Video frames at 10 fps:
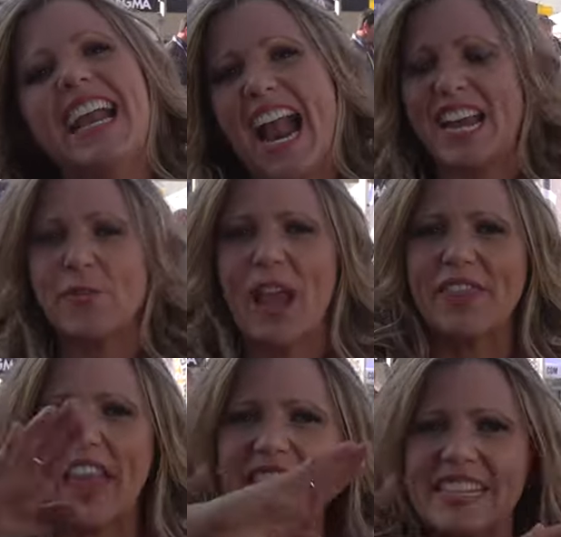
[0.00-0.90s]
Anyway,
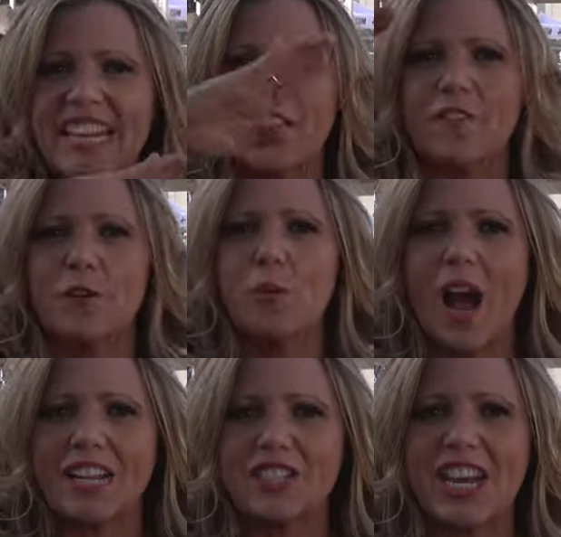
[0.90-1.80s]
thanks again for
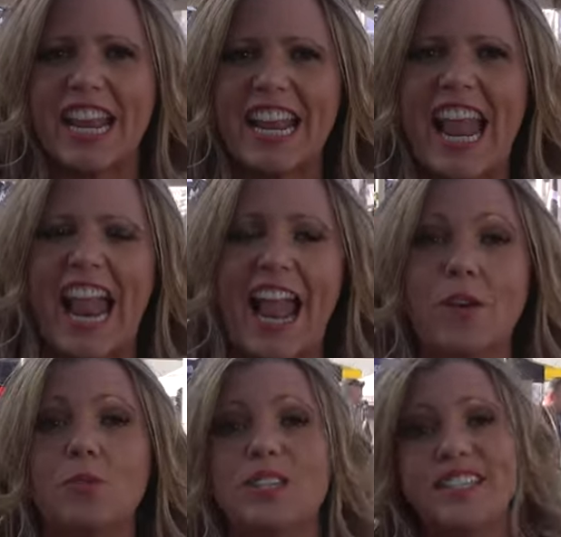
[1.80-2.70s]
watching,
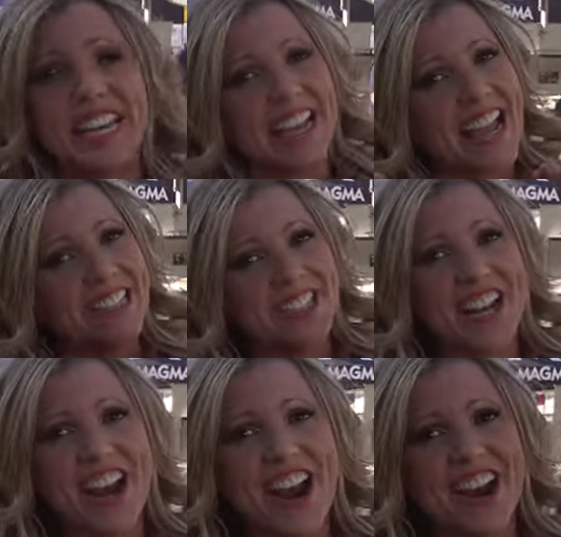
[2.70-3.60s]
and we'll see you next
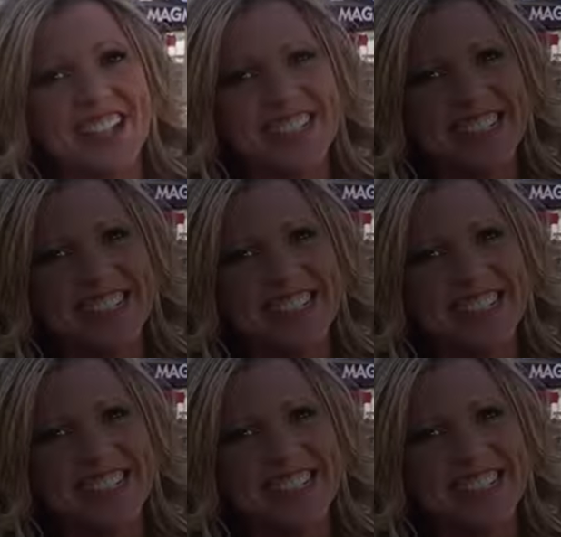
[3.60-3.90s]
year.